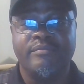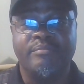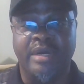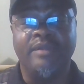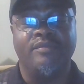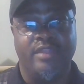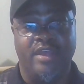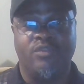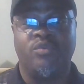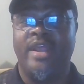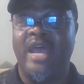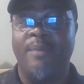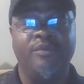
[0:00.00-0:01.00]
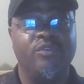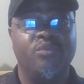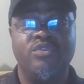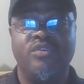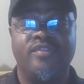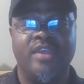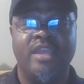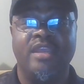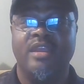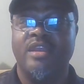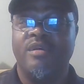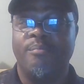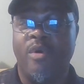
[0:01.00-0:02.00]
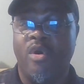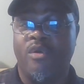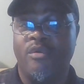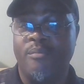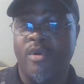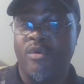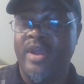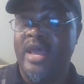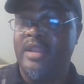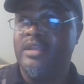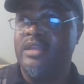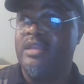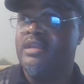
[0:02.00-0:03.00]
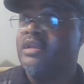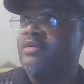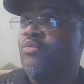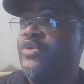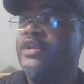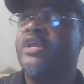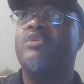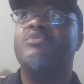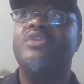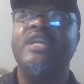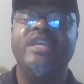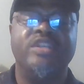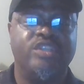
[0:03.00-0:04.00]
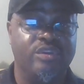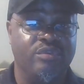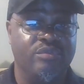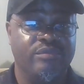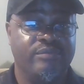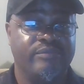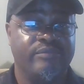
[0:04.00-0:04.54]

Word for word: But that's what happens when you say more morality, we don't need you.